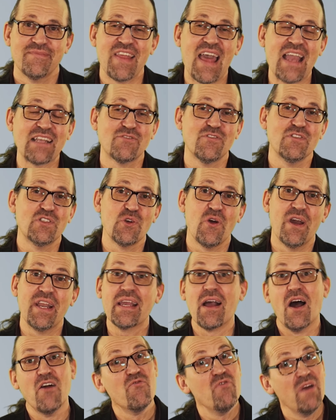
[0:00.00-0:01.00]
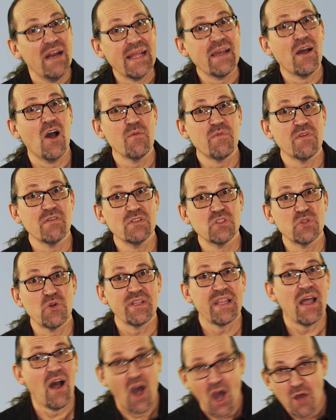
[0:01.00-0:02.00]
Thanks for joining. I really hope you
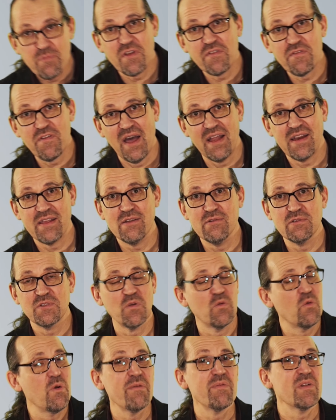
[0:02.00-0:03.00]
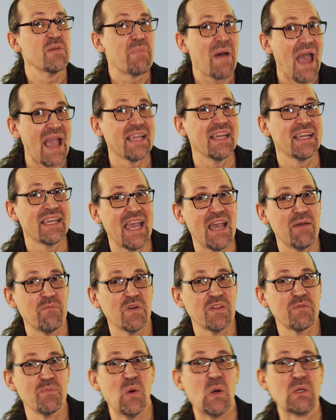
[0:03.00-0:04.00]
enjoyed that. Hope you found it useful. We'll be back again
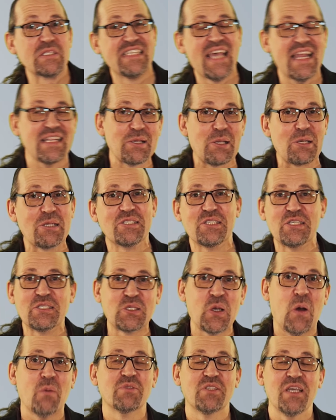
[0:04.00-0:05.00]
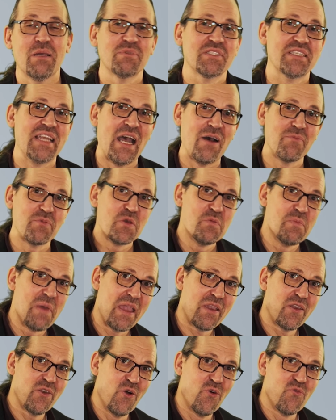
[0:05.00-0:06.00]
with more technology top tips to help you
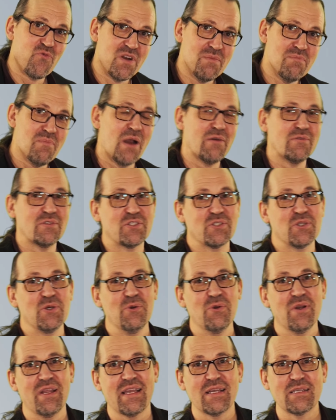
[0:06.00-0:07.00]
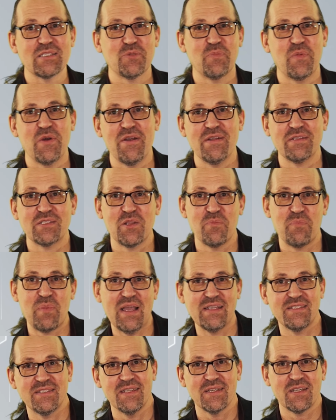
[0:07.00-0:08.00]
make your remote schooling experience the
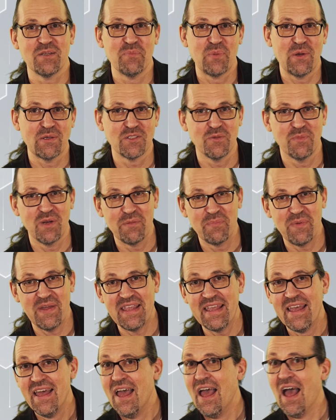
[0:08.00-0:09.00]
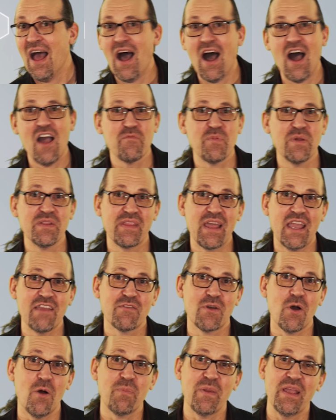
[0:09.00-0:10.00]
best it can possibly be. I've been Dave
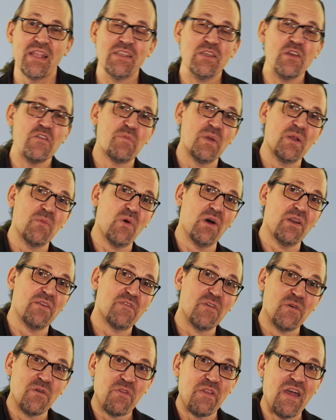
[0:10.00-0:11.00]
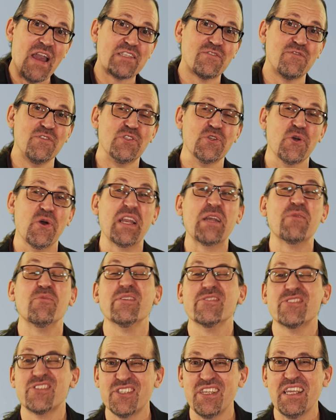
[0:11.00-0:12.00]
Coplin. You've been wonderful. Thanks for joining.
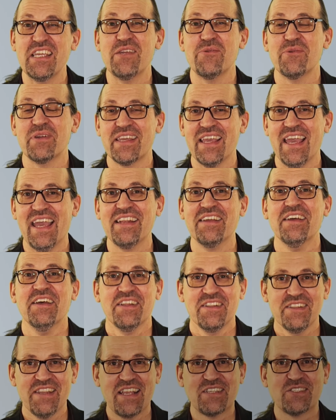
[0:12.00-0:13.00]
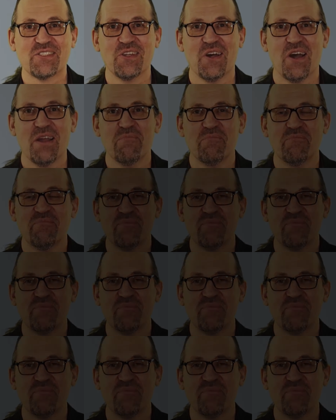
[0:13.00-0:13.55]
We'll see you again next time.